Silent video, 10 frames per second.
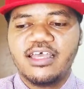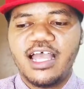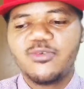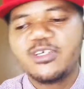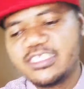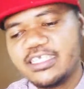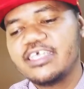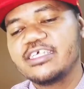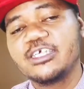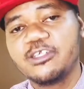I won't
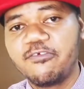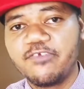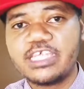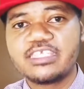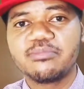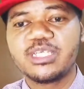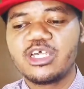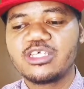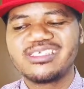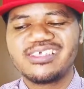say innovating
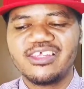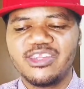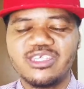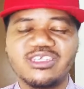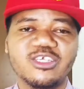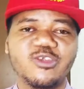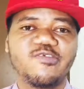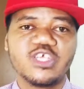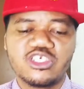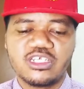because I think the
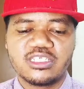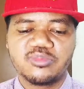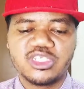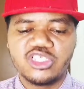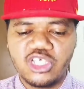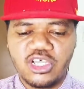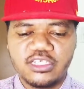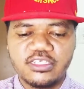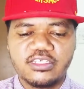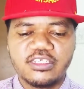innovation has been done.